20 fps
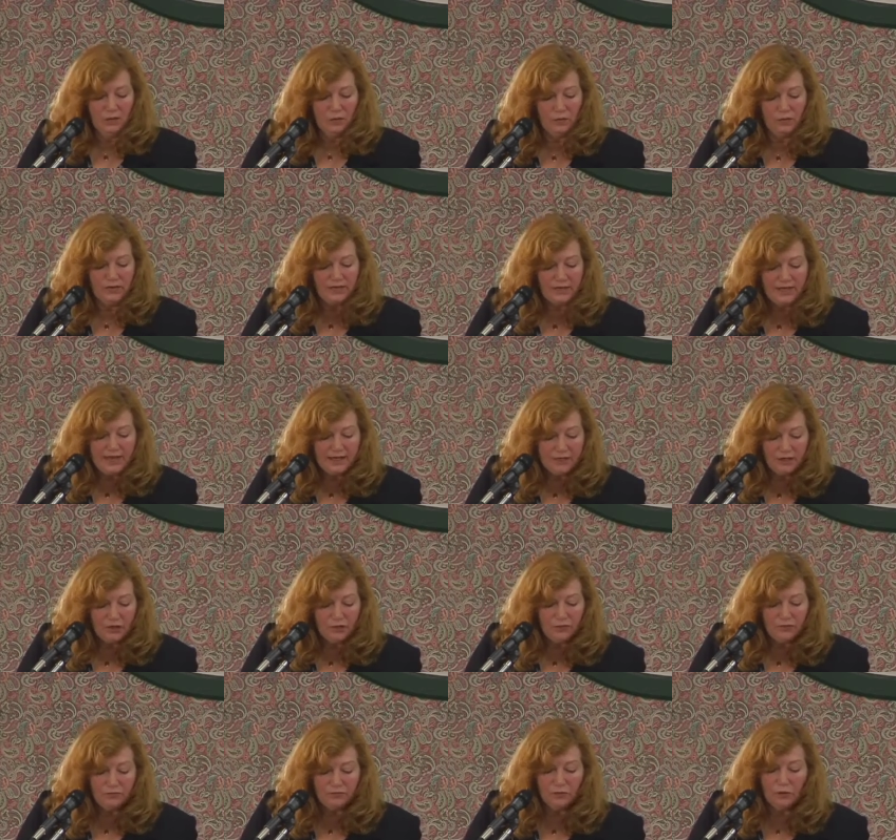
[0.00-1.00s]
we thank
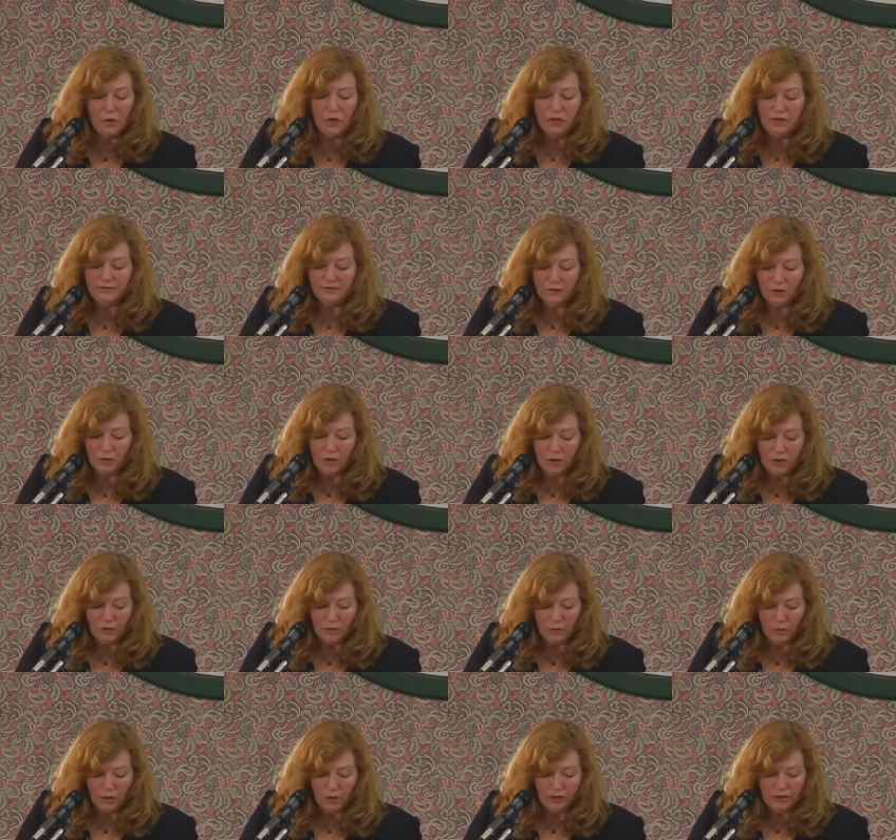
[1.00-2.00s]
you for all of your
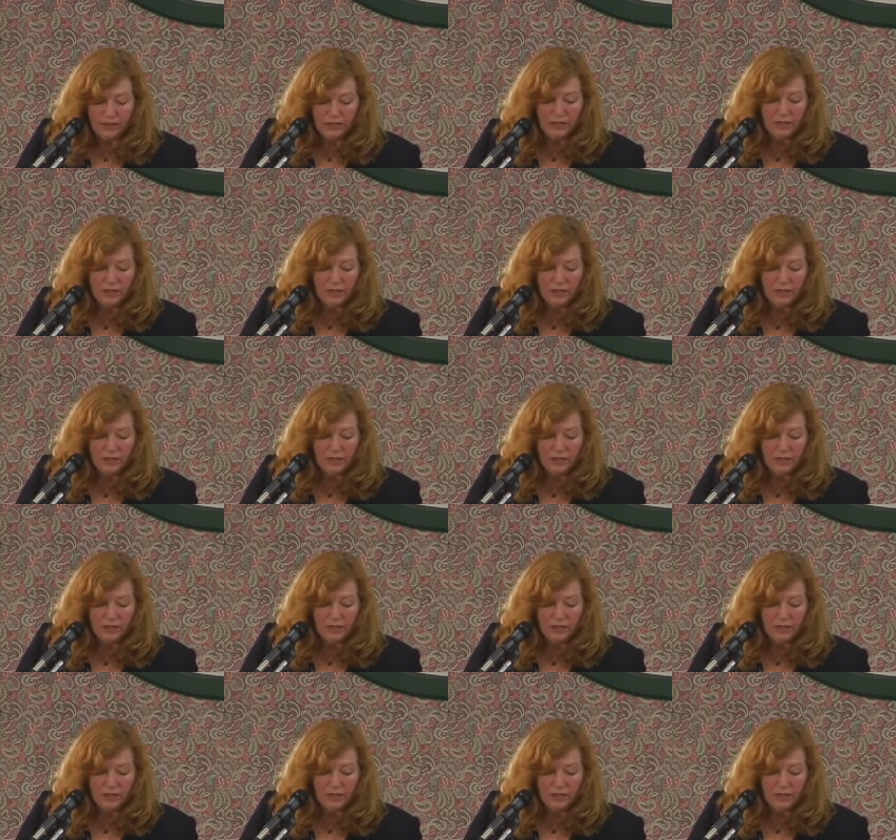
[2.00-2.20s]
hard work,